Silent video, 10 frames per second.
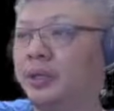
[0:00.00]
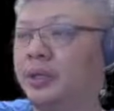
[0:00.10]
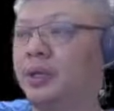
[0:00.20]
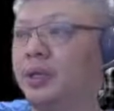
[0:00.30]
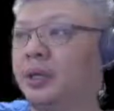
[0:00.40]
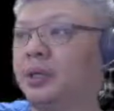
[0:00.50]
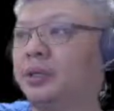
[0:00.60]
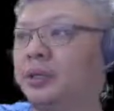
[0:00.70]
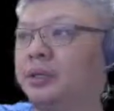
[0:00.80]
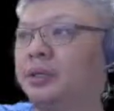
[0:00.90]
And
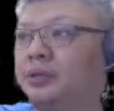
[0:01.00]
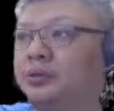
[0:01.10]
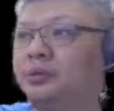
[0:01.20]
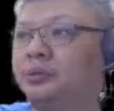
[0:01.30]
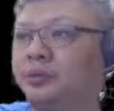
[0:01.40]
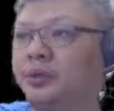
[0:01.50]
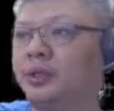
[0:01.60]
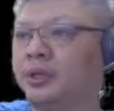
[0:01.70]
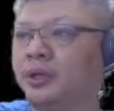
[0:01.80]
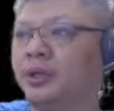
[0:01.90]
this would
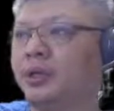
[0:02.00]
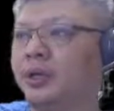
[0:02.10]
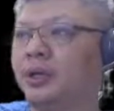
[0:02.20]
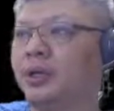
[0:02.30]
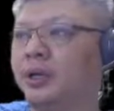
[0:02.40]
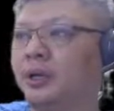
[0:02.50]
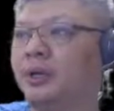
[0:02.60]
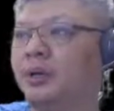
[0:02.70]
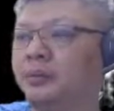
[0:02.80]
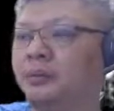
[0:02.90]
be
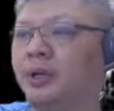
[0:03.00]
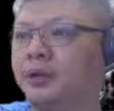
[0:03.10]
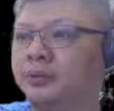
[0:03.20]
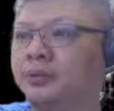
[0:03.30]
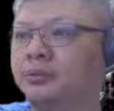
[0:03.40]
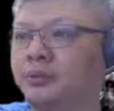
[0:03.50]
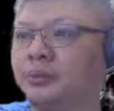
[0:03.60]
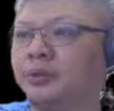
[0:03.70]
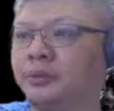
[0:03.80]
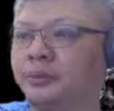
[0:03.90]
Black would still be able
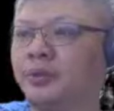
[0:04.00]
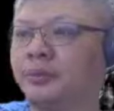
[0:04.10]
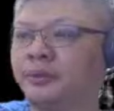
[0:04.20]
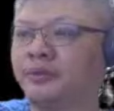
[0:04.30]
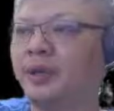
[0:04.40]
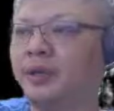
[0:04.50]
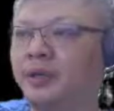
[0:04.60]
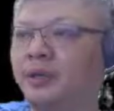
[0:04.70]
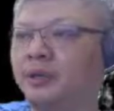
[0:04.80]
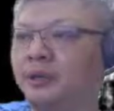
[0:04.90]
to put up a fight.
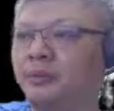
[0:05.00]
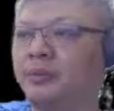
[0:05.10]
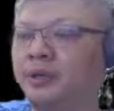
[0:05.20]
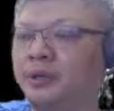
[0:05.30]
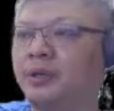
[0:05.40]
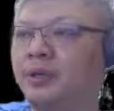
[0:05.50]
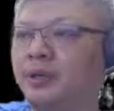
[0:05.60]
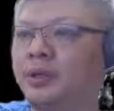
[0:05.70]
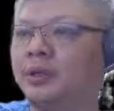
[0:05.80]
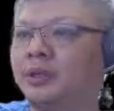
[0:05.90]
Common
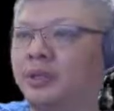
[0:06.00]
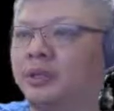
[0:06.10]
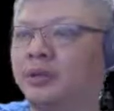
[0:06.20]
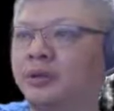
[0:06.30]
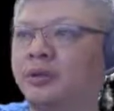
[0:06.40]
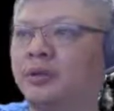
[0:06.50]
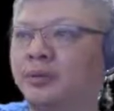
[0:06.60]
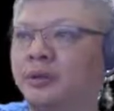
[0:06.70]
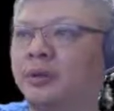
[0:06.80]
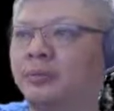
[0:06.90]
technical
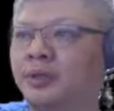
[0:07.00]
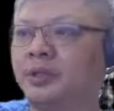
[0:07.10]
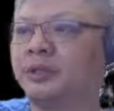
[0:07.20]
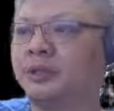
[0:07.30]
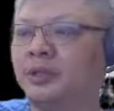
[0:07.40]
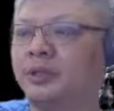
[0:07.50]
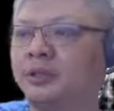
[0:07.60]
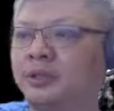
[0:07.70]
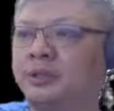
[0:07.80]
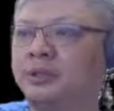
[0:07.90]
combinations that
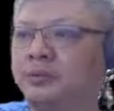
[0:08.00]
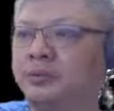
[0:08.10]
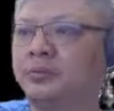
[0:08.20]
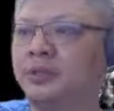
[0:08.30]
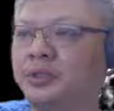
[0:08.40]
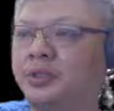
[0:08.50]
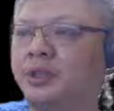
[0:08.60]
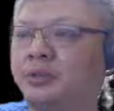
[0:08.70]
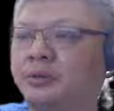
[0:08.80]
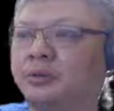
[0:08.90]
continue will be C8
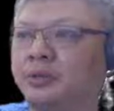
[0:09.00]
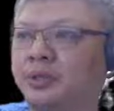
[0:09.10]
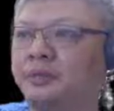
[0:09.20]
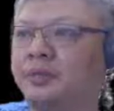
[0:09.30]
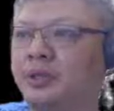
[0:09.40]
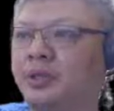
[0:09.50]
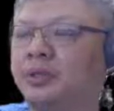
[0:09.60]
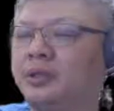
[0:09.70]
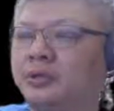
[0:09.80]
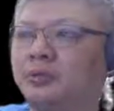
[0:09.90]
equals to 7, and
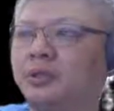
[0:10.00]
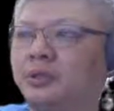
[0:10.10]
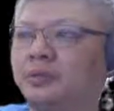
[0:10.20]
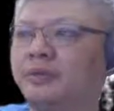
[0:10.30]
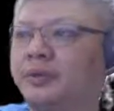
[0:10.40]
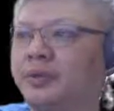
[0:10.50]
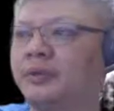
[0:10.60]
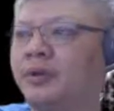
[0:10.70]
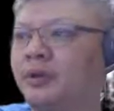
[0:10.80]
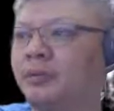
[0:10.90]
this will lead to various very
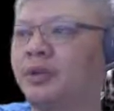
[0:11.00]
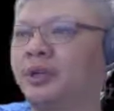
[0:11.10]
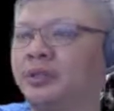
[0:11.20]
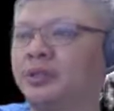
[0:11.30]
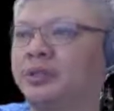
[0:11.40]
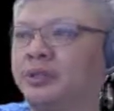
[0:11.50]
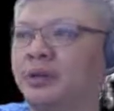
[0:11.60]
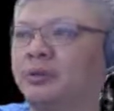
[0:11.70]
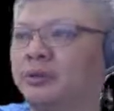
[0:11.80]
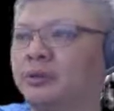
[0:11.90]
complicated
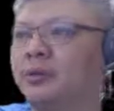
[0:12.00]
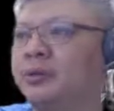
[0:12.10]
scenarios.